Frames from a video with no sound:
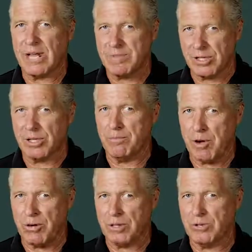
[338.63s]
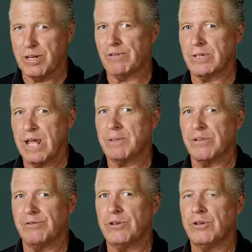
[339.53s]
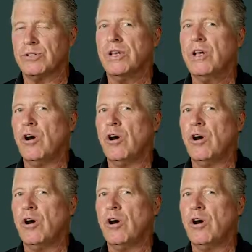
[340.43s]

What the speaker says: types of components or different types of foods.